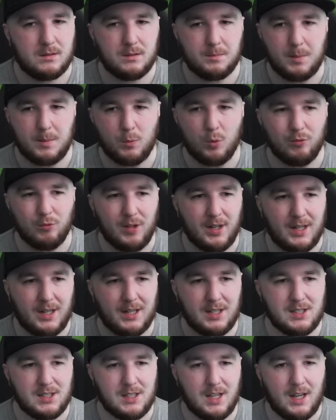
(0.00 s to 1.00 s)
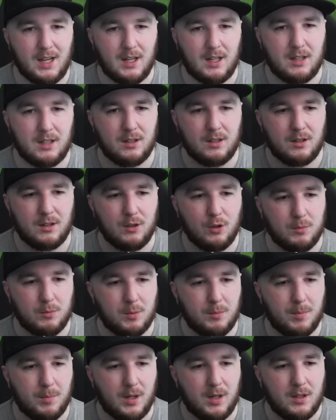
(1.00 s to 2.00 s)
more realistic. Not
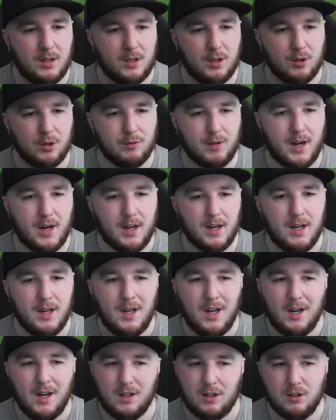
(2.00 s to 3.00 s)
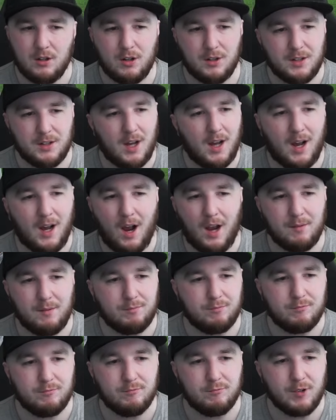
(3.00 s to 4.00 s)
Mumba, Correa. God, I
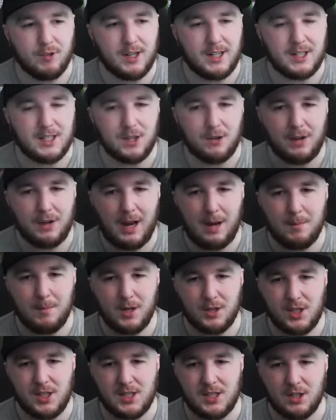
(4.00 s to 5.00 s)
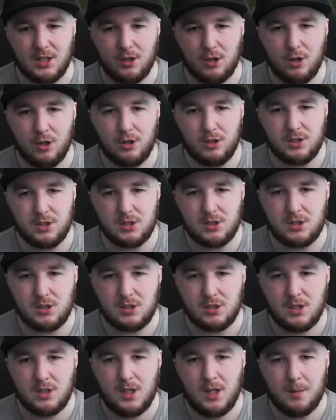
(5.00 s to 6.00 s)
really don't know how much he's going to
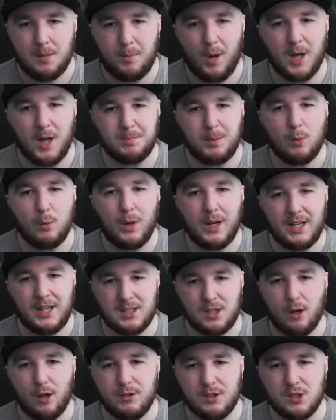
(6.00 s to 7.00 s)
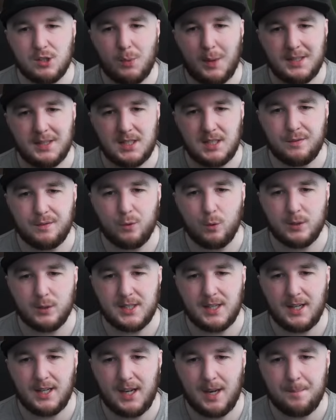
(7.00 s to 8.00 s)
cost. But I'd be willing to go to 20 to
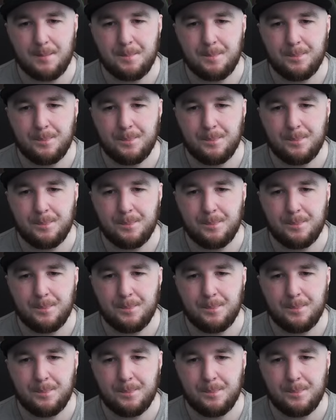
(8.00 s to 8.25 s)
40 again.